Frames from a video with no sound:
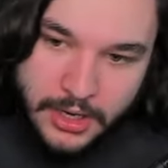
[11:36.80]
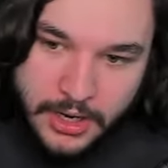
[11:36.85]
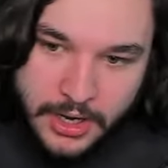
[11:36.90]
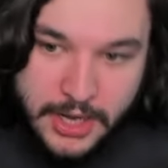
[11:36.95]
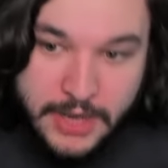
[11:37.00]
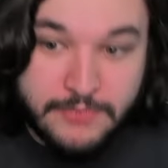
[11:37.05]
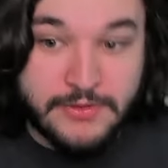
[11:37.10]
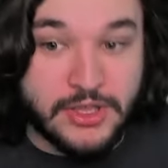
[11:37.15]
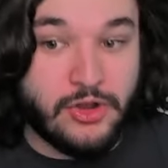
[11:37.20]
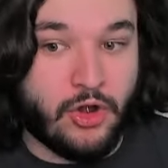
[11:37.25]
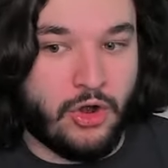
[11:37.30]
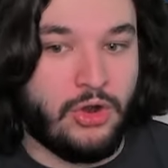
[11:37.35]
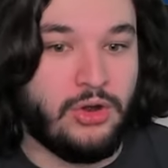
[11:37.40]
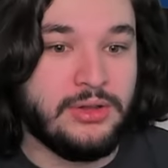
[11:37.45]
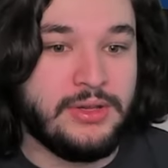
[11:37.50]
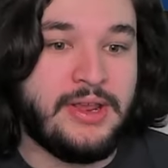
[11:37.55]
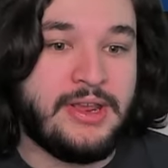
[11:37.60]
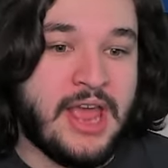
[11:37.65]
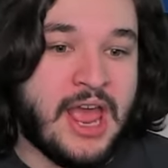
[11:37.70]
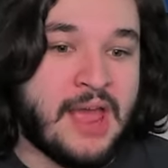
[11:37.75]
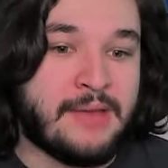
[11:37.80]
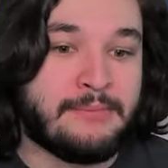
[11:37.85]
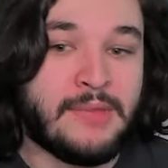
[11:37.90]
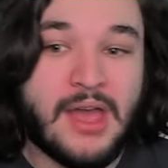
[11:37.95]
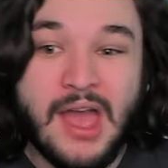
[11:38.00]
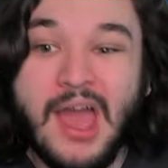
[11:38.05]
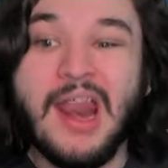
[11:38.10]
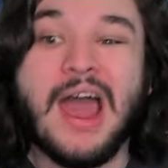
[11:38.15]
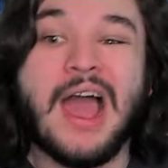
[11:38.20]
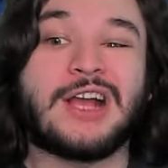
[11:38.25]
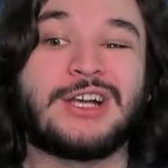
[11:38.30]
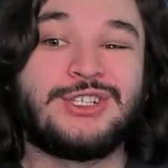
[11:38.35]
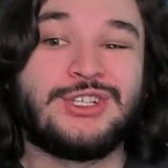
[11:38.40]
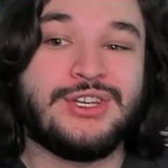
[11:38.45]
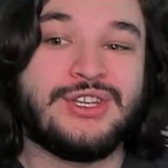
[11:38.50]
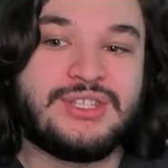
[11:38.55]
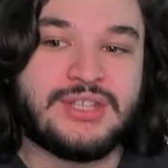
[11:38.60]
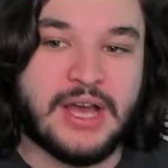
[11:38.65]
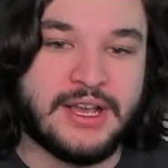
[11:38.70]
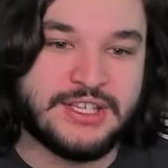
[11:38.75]
in the early game, it
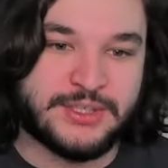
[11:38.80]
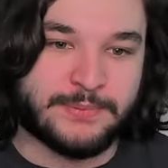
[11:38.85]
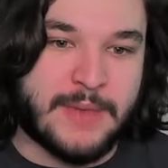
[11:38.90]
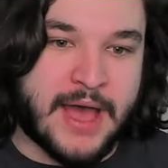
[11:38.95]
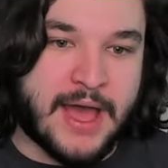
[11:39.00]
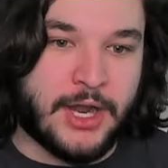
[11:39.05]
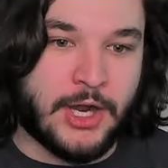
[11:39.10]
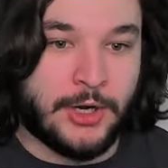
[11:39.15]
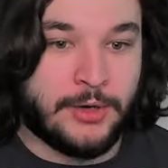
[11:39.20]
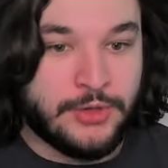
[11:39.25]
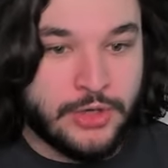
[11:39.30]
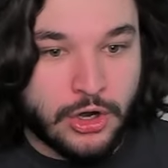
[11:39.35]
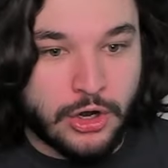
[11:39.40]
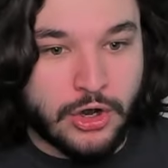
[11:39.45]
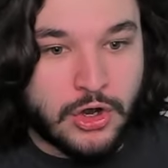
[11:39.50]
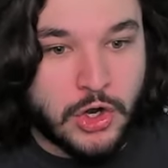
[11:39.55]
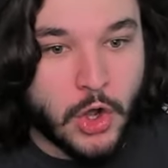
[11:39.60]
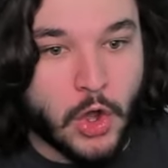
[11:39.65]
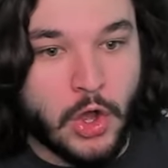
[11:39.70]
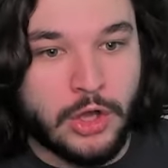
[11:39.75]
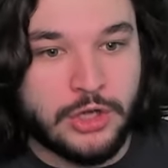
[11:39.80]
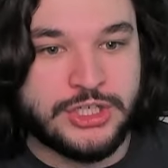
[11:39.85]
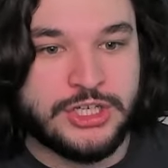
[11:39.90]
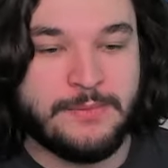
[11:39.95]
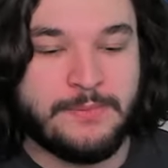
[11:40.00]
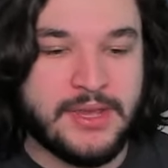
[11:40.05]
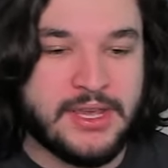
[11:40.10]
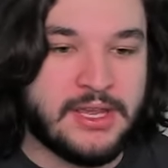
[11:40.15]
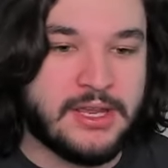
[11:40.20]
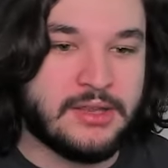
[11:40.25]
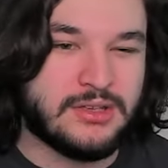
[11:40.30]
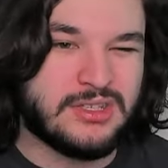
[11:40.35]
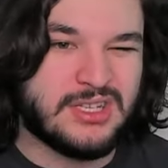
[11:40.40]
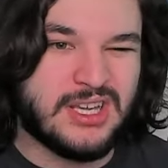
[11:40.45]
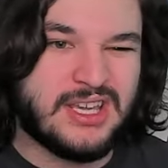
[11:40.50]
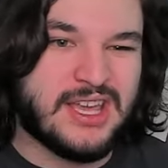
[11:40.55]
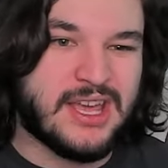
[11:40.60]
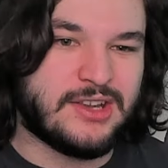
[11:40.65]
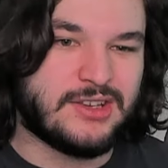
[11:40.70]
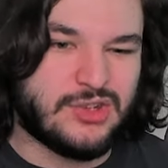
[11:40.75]
actually does matter. Your goal should be to
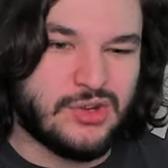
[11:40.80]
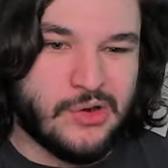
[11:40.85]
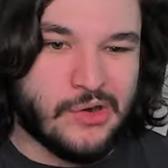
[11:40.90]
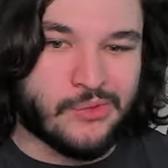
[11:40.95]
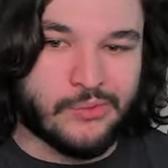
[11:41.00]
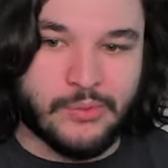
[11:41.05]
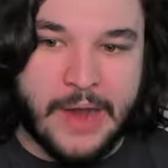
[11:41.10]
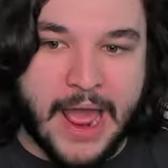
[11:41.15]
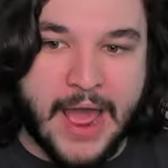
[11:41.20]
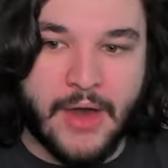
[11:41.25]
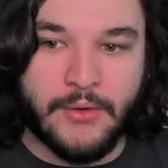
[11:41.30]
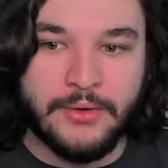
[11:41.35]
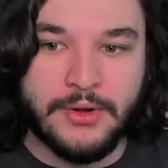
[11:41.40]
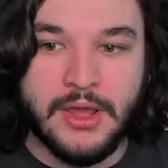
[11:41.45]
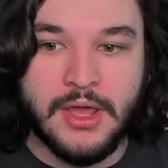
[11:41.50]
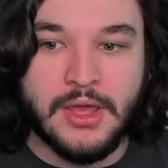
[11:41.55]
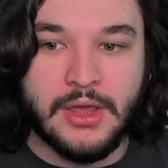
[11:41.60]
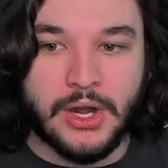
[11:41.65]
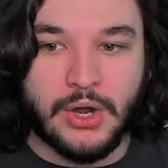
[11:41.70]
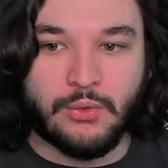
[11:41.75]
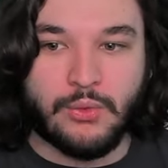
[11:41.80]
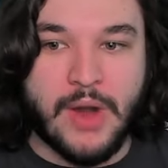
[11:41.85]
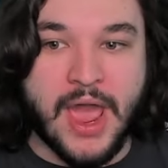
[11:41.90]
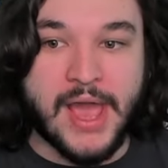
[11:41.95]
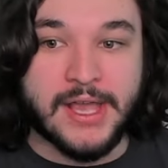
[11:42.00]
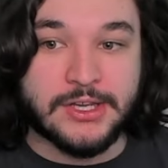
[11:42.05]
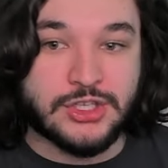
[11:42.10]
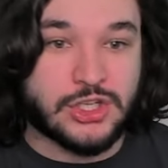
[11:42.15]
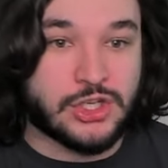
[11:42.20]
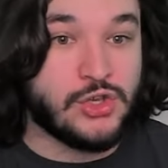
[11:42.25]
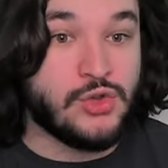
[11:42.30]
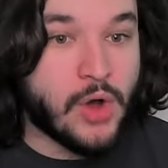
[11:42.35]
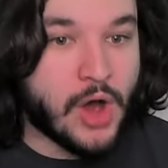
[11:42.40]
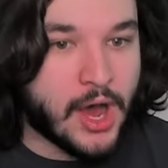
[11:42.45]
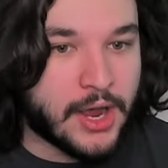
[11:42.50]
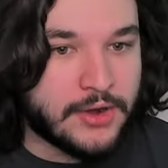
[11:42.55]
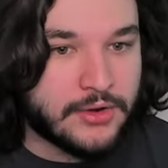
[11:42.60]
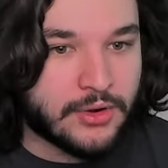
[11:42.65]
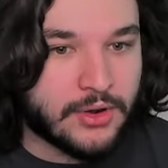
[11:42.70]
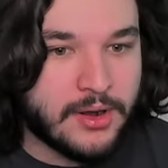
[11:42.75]
get to around rank two
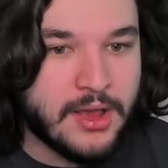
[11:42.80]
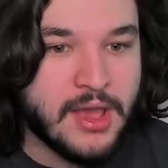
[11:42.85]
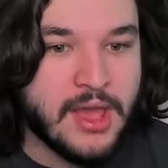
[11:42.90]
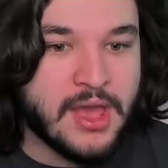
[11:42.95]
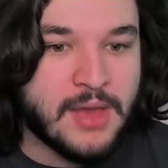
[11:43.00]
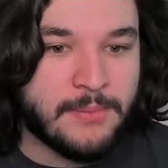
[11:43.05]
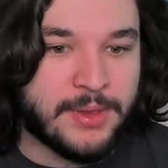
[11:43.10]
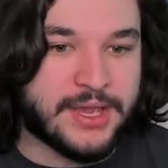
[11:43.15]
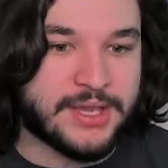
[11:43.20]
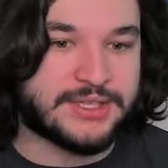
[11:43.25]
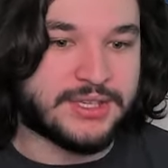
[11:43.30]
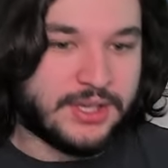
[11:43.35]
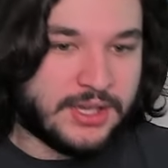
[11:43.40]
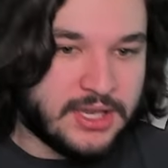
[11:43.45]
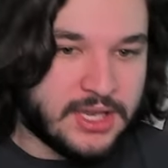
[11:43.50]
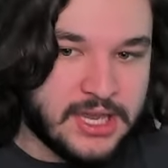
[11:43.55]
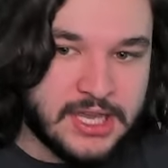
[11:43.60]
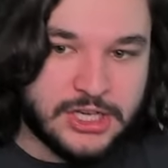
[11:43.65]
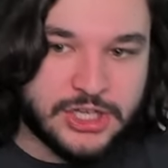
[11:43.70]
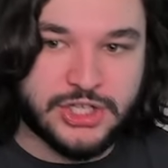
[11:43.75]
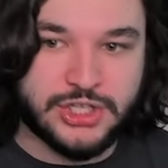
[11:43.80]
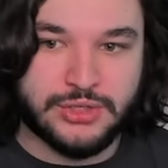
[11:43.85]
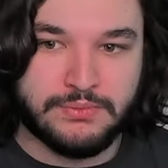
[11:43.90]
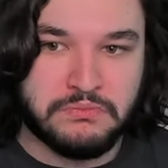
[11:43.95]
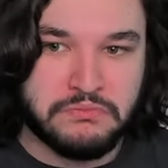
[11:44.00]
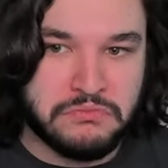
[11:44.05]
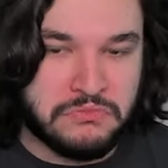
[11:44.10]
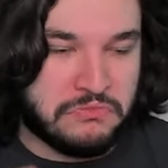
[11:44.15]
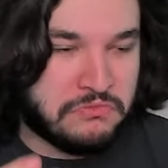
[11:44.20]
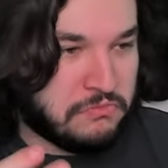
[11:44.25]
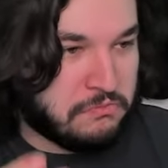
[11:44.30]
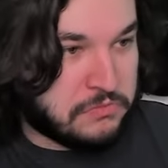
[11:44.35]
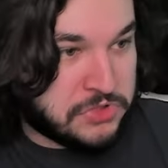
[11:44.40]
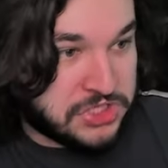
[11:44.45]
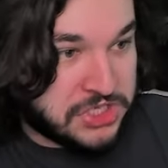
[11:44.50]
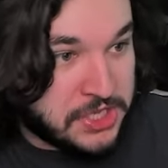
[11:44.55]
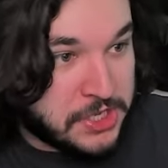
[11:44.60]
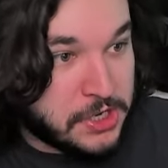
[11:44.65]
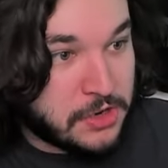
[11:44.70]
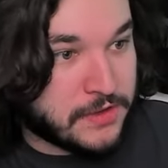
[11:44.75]
hundred, because each
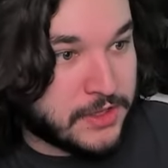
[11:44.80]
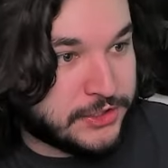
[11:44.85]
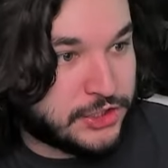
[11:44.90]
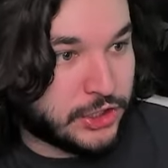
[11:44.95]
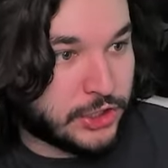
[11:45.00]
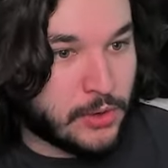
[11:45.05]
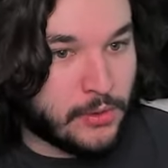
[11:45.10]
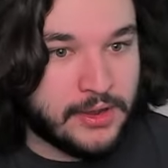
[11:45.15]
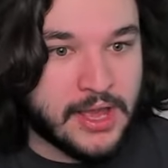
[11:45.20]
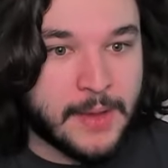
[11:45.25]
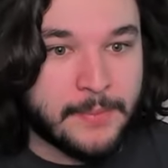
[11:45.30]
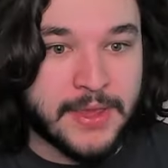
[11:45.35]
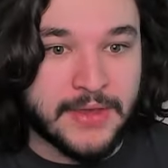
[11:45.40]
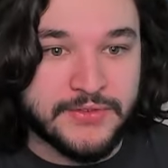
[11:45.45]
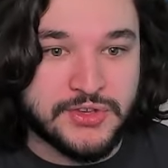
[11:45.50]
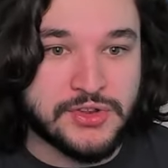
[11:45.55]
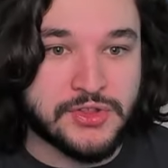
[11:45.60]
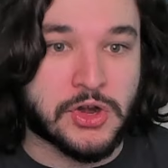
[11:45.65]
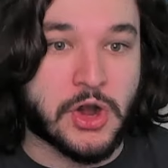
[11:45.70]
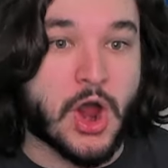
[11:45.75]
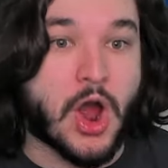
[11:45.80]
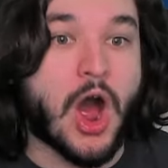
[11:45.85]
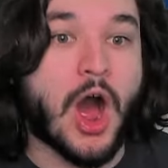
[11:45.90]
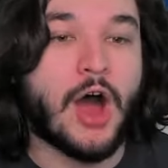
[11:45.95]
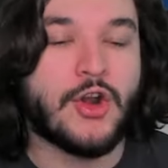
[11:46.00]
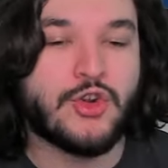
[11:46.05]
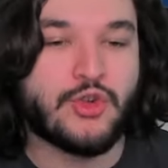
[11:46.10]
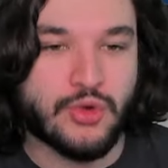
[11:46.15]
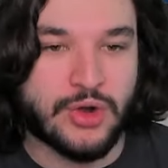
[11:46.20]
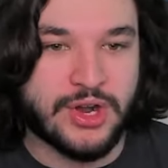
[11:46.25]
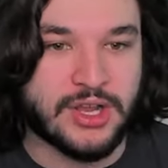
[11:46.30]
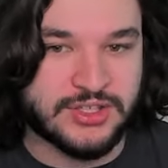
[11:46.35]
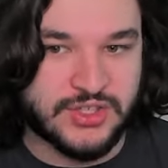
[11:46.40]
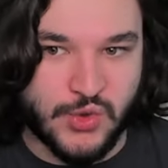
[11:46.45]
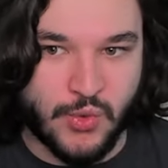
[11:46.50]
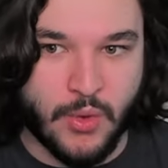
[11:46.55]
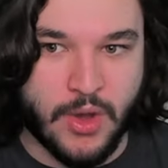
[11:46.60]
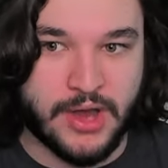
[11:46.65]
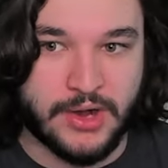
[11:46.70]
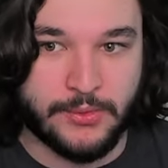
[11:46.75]
tier that you're going up gives you another one hundred
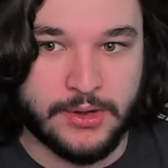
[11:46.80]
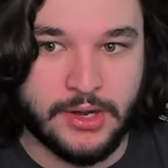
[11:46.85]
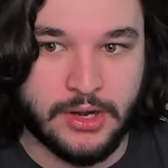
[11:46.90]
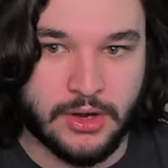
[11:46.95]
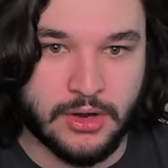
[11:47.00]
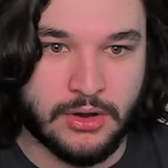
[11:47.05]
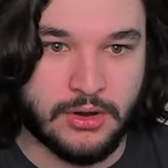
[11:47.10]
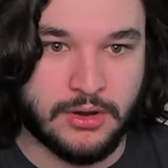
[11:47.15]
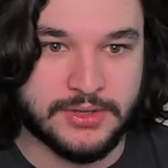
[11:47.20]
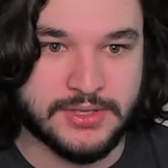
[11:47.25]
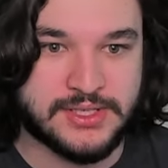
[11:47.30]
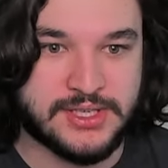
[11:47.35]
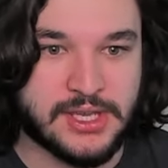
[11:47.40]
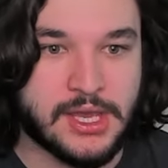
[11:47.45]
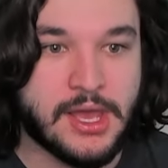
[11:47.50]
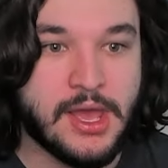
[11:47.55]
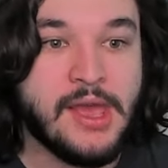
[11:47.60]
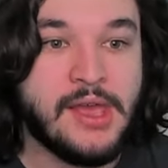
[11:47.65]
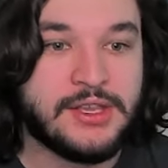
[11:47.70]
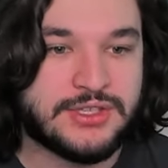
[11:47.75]
squad arena currency.